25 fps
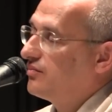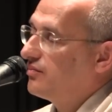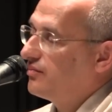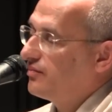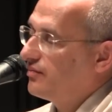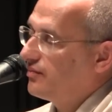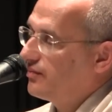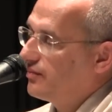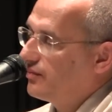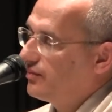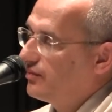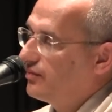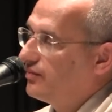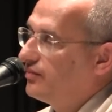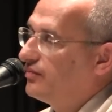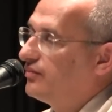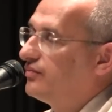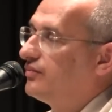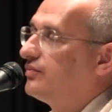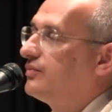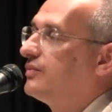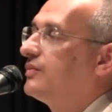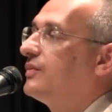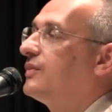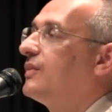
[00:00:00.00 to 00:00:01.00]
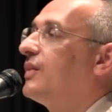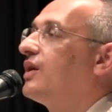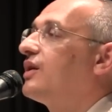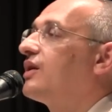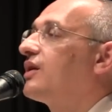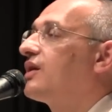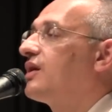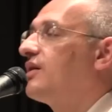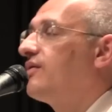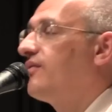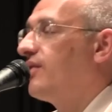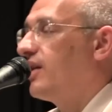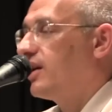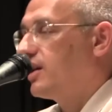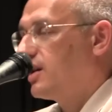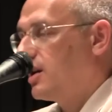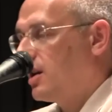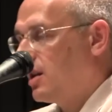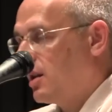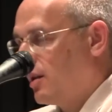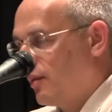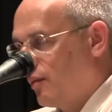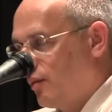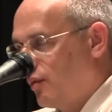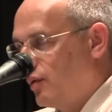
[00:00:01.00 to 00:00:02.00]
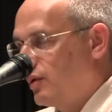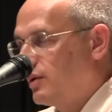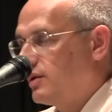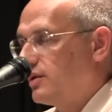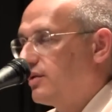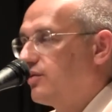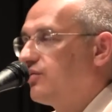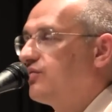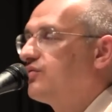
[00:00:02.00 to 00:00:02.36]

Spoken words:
Do not tell him that. You